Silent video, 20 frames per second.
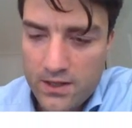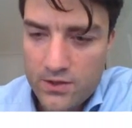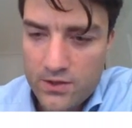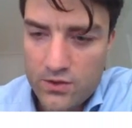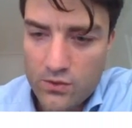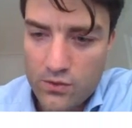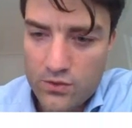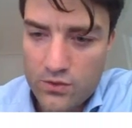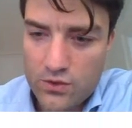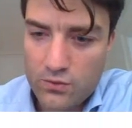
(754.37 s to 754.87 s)

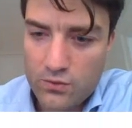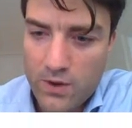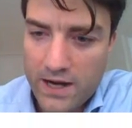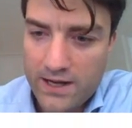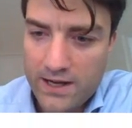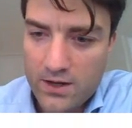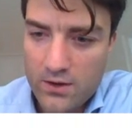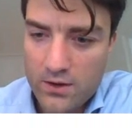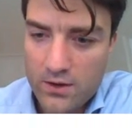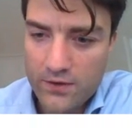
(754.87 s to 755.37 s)
So
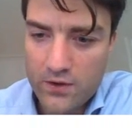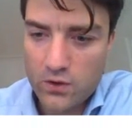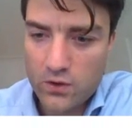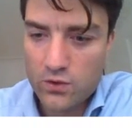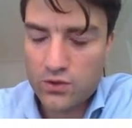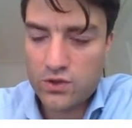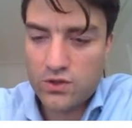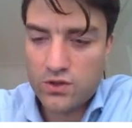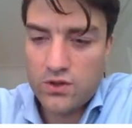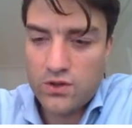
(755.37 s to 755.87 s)
right now, of
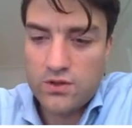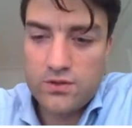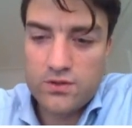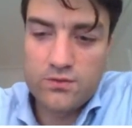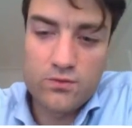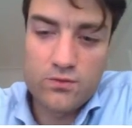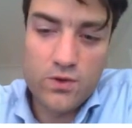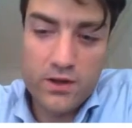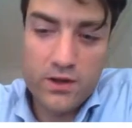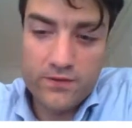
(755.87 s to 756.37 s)
course,
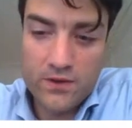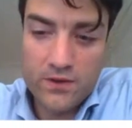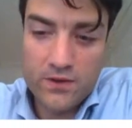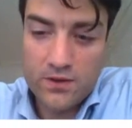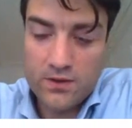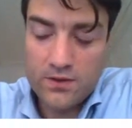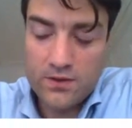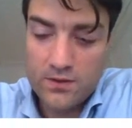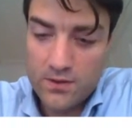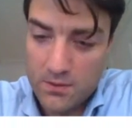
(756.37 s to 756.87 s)
one of
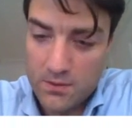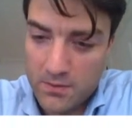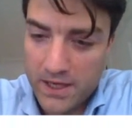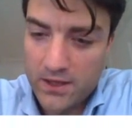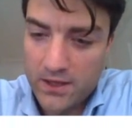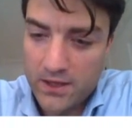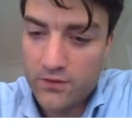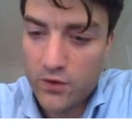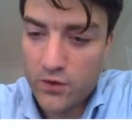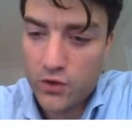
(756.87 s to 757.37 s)
the
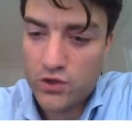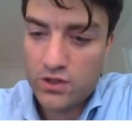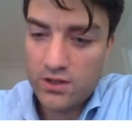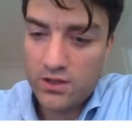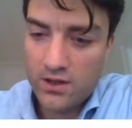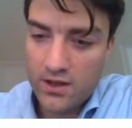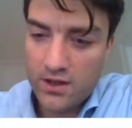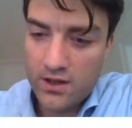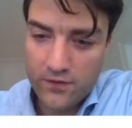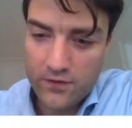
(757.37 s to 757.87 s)
main
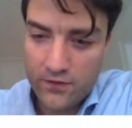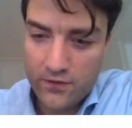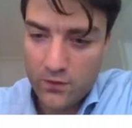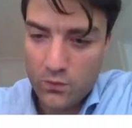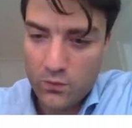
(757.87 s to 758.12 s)
conversion is